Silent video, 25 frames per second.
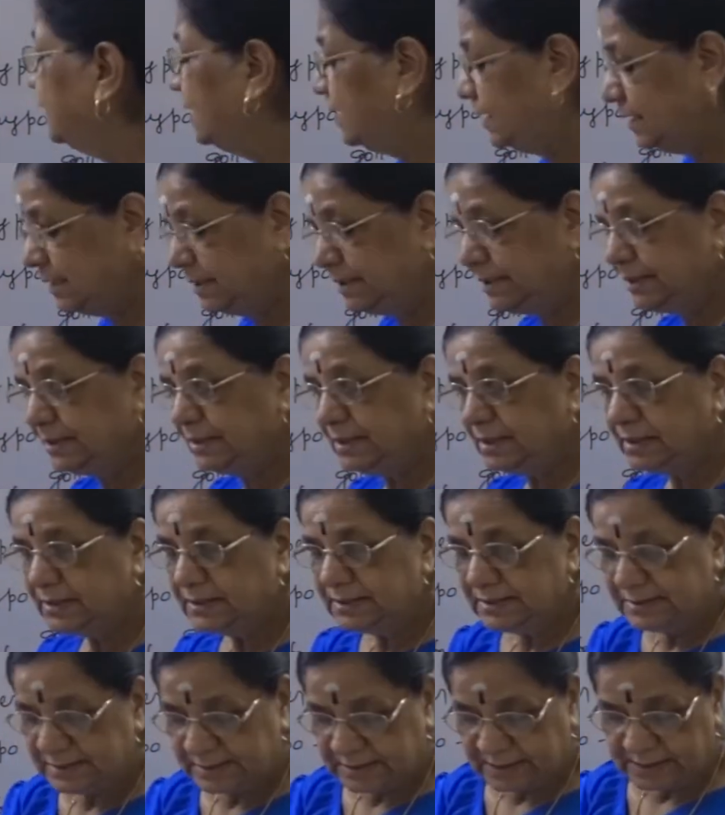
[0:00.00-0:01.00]
and
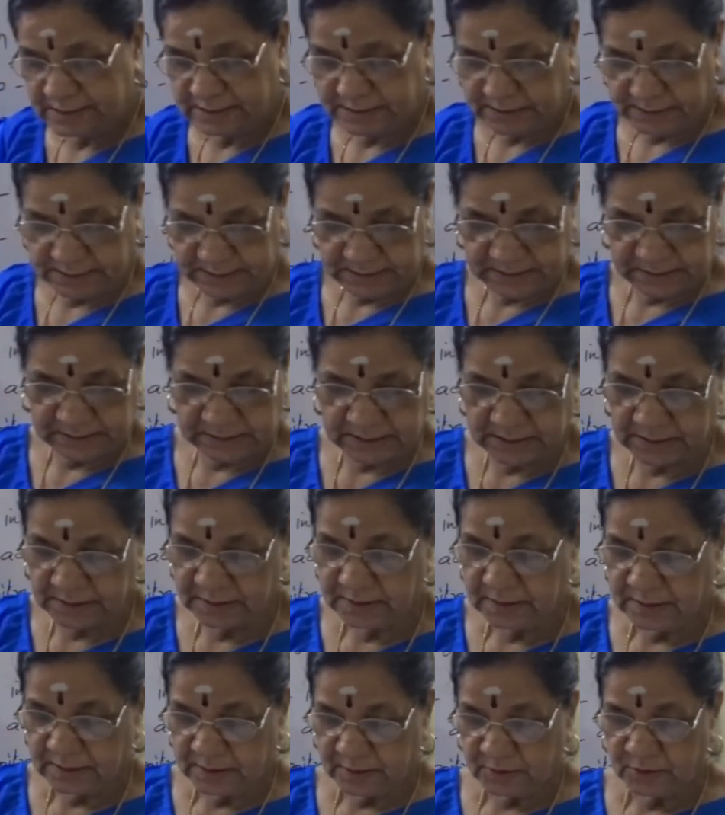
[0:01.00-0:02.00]
the secretion
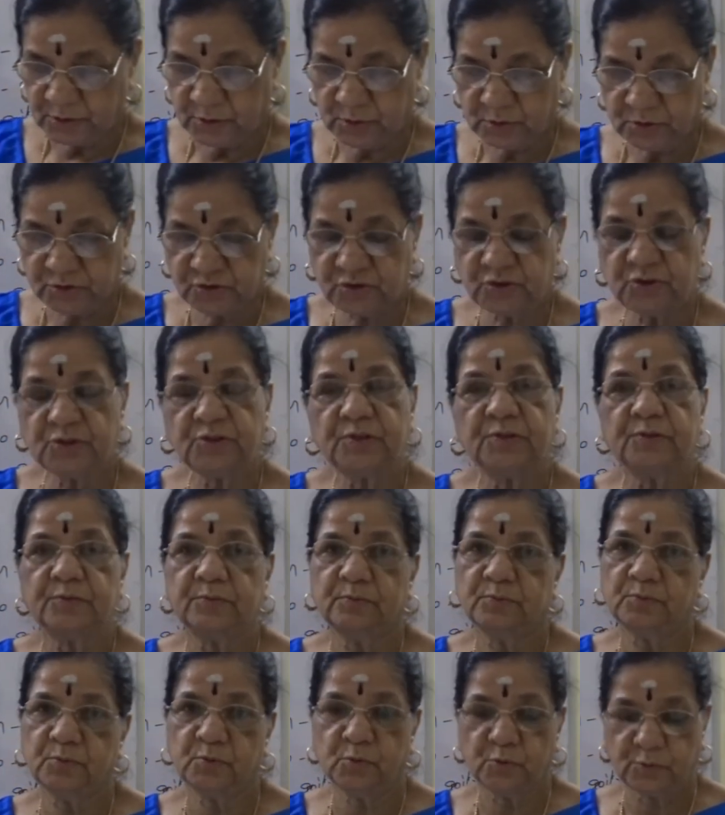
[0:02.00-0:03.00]
you should know.
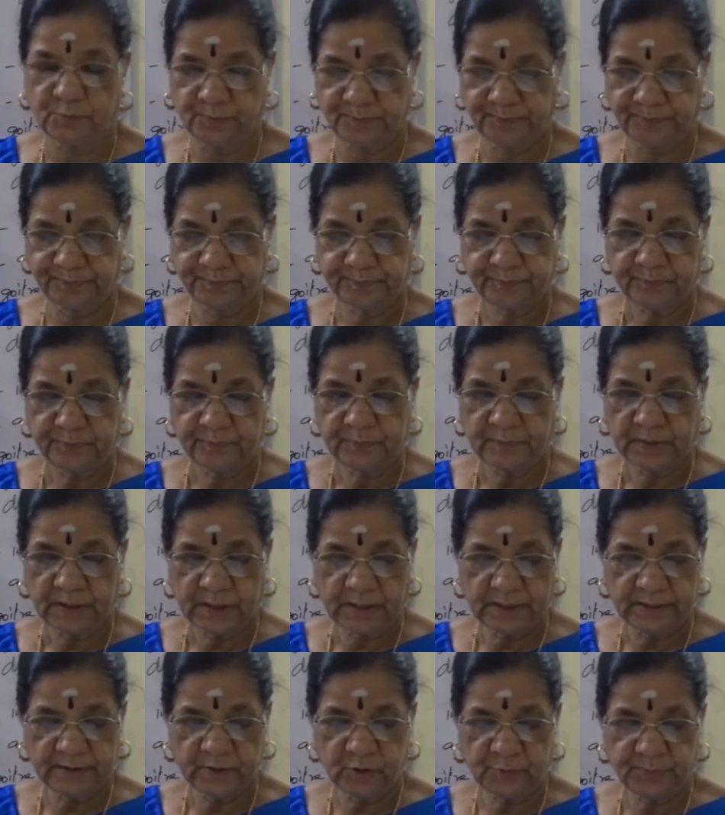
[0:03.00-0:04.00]

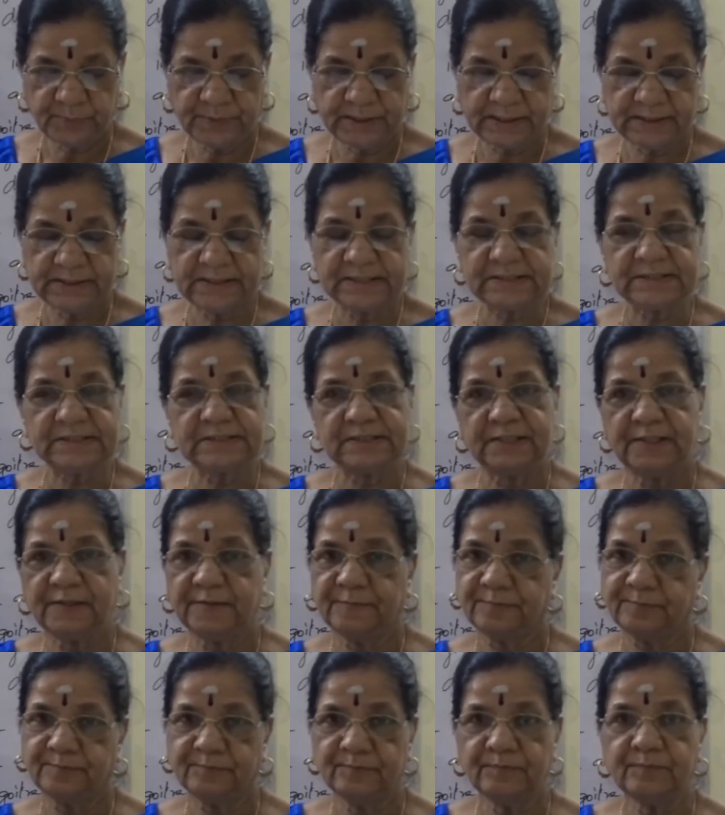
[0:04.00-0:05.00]
I hope you understand.
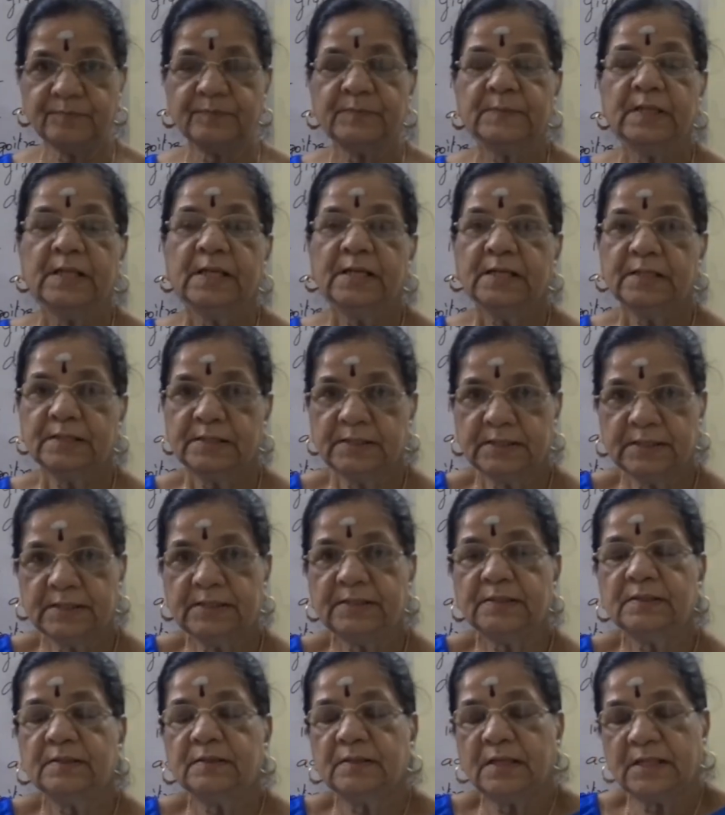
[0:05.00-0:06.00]

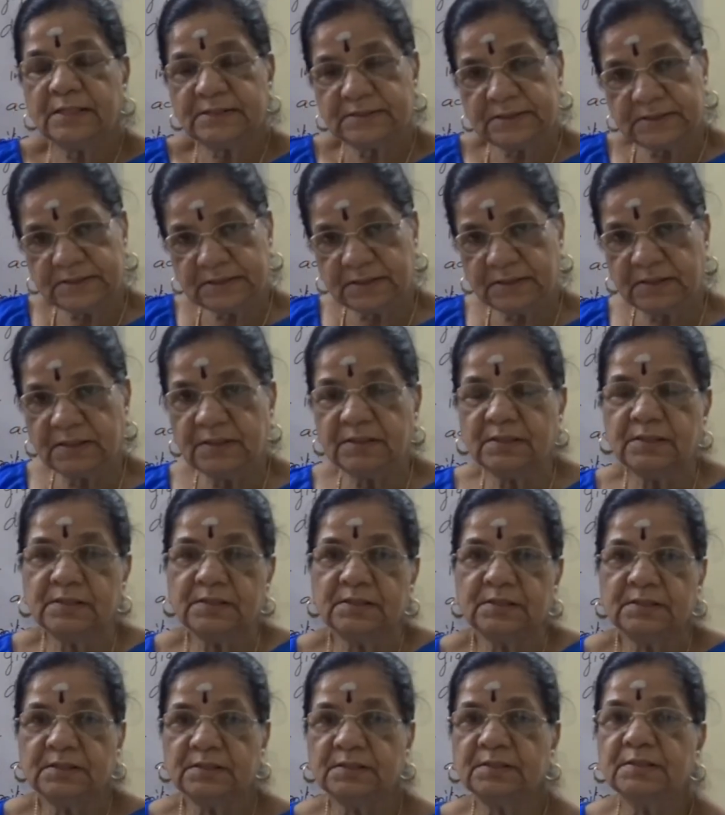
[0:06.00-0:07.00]
Then
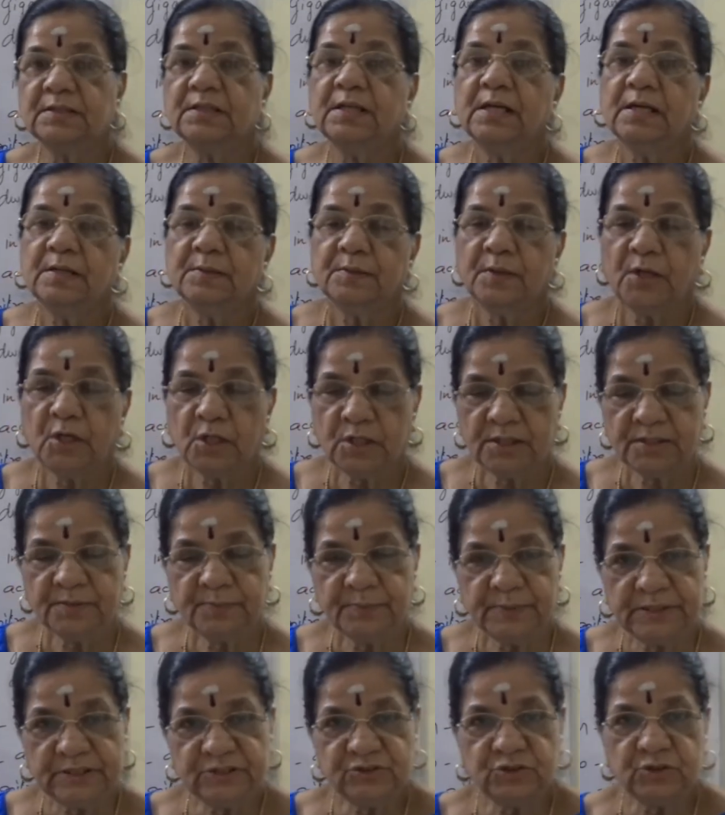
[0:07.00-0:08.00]
on
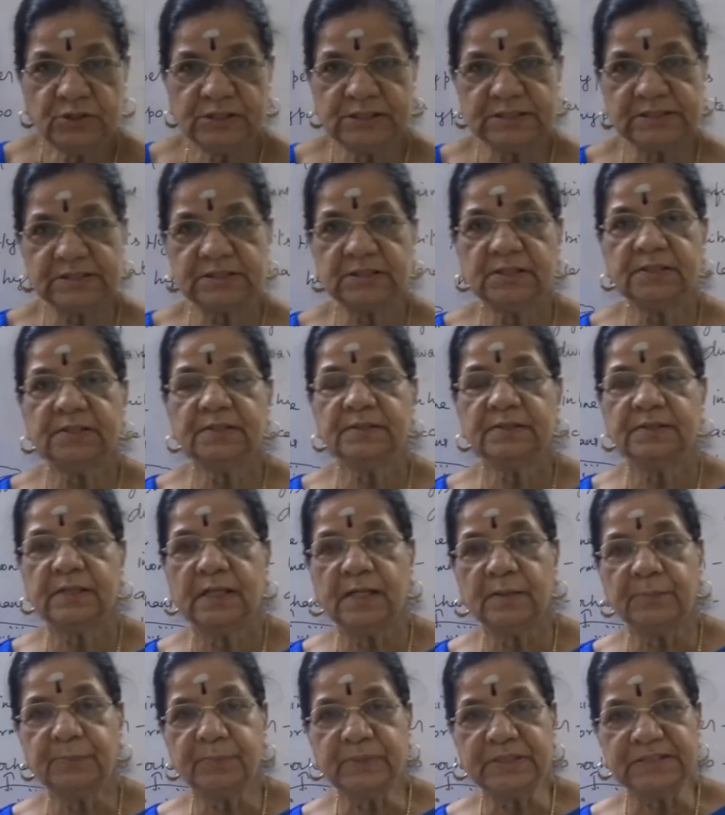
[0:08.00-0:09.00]
maturation,
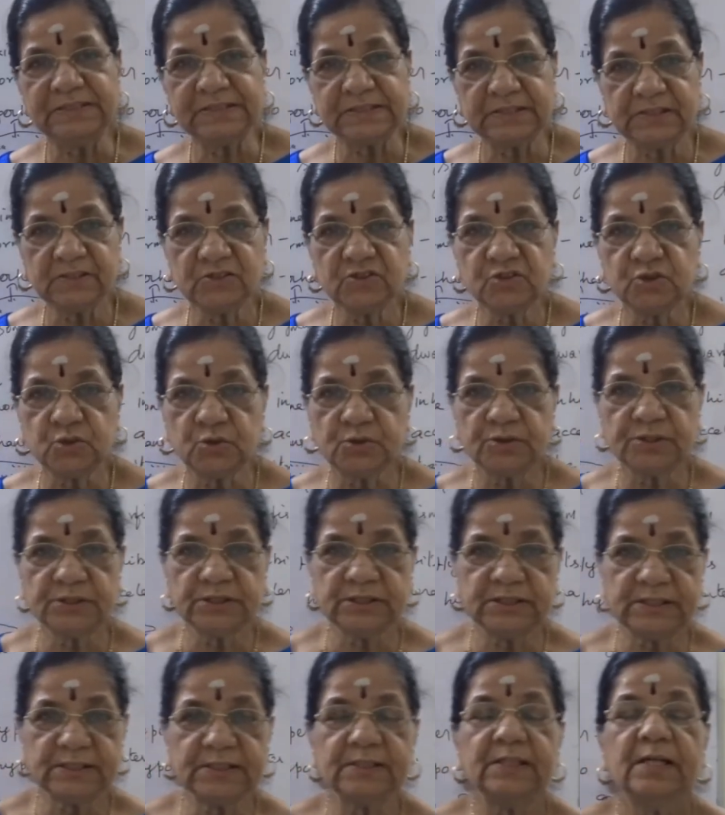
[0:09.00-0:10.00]
a person should
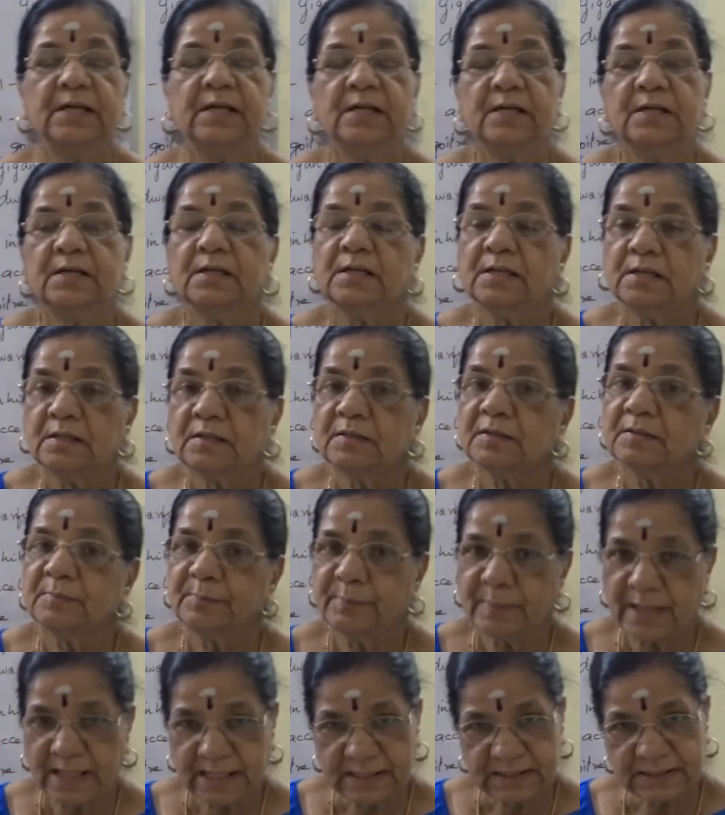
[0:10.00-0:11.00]
take
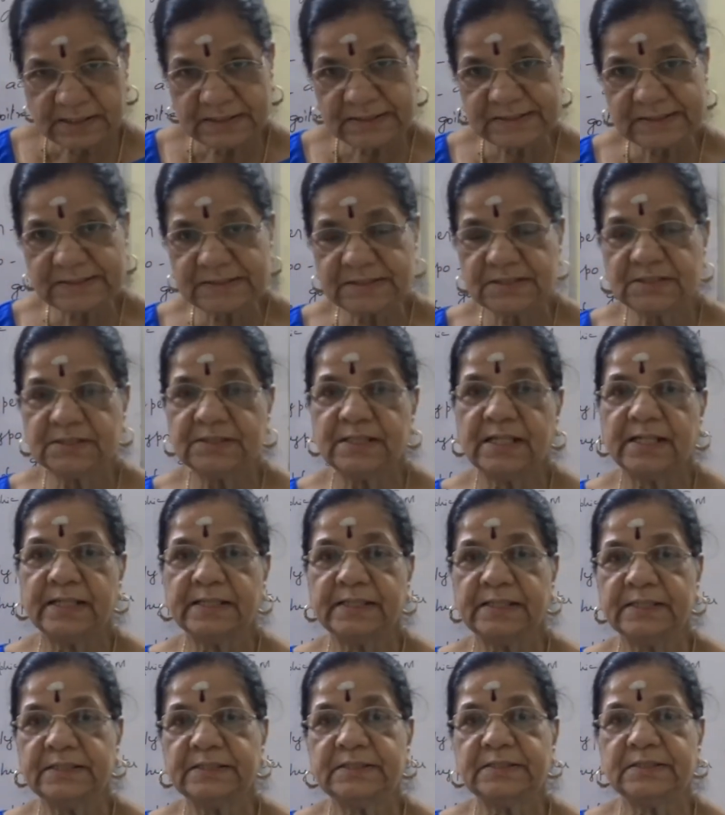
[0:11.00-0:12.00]
balanced
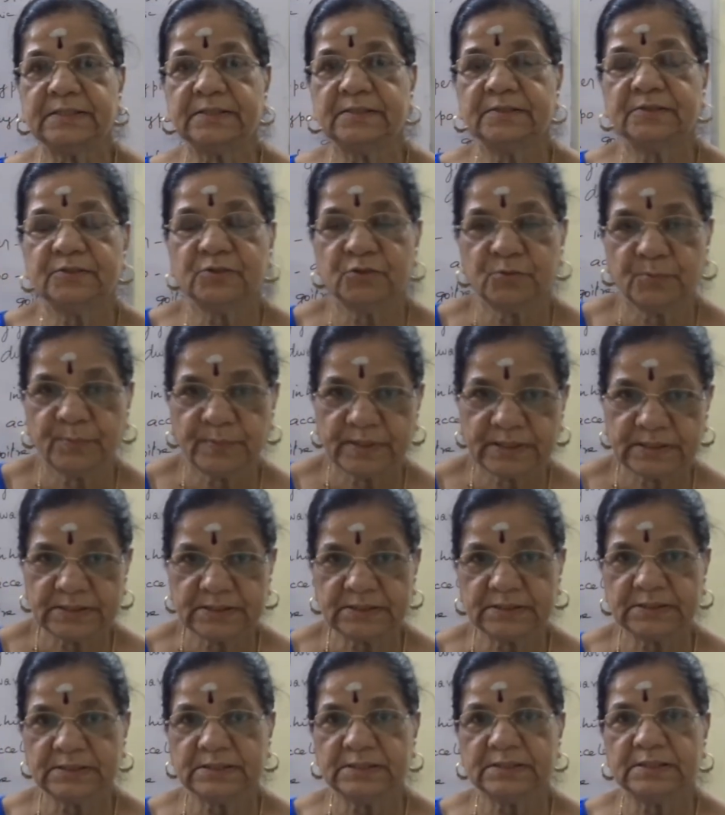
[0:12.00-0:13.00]
diet to
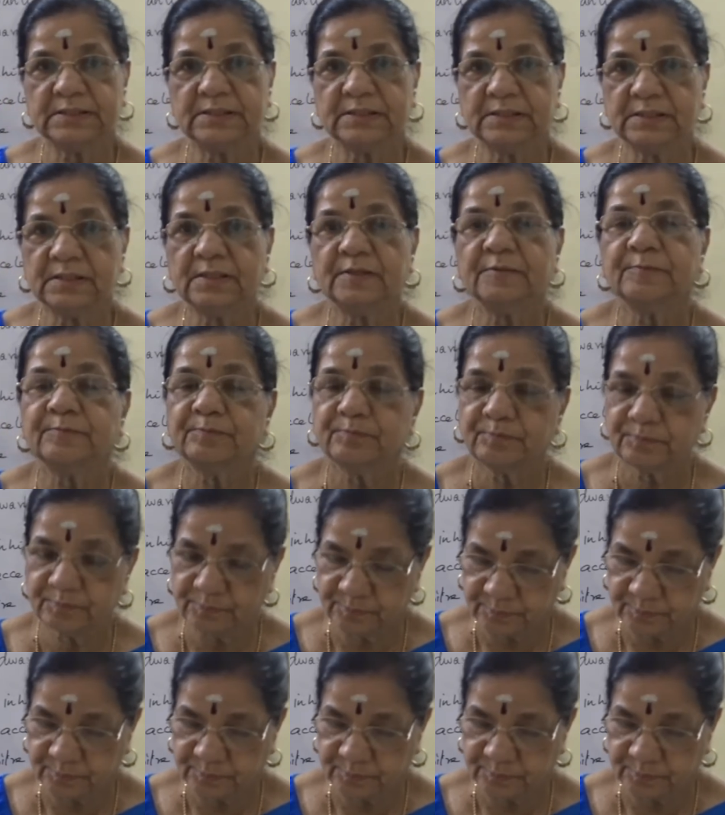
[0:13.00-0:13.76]
maintain the